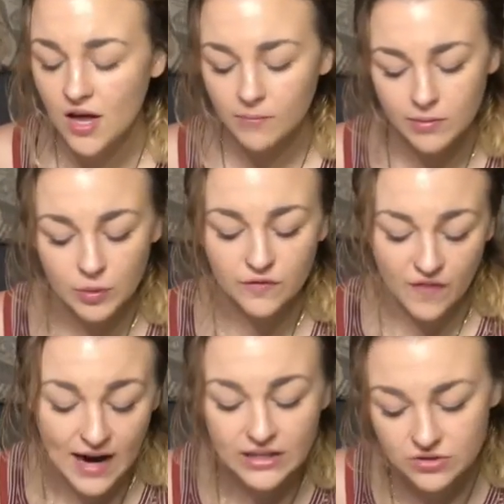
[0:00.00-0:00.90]
People
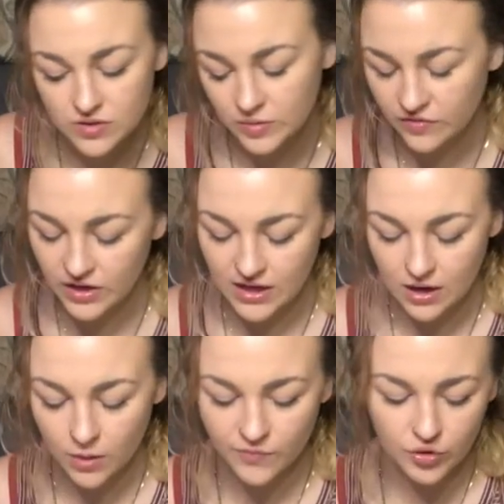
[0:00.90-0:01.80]
find you to be very
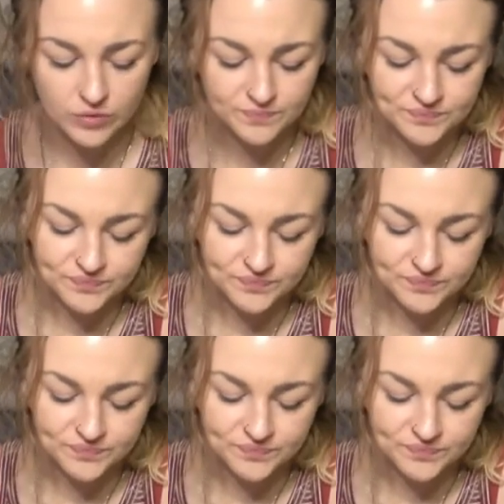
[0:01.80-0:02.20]
helpful,